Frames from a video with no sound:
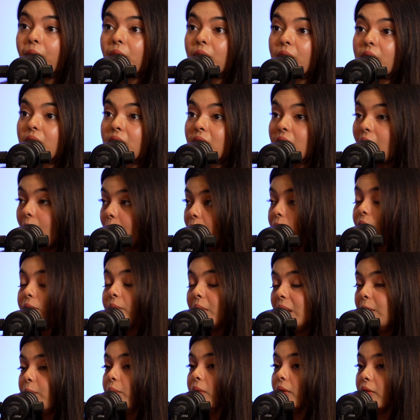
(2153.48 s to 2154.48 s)
Some
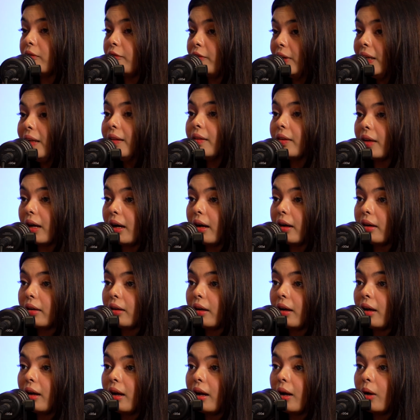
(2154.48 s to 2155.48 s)
people feel that.
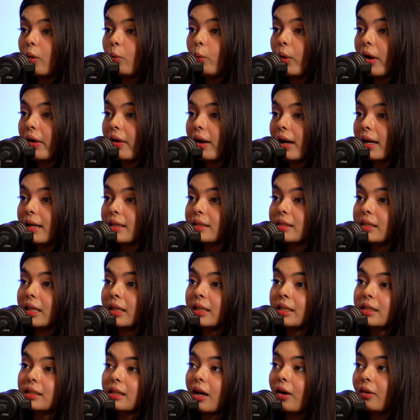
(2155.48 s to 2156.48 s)
Whereas
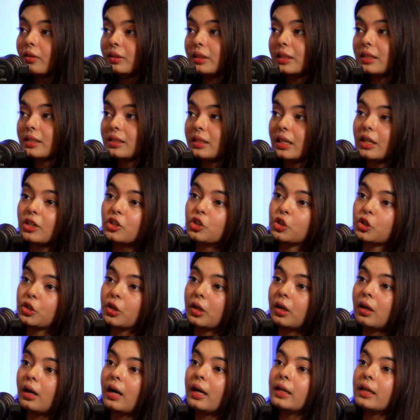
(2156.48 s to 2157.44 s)
in Southeast Asia,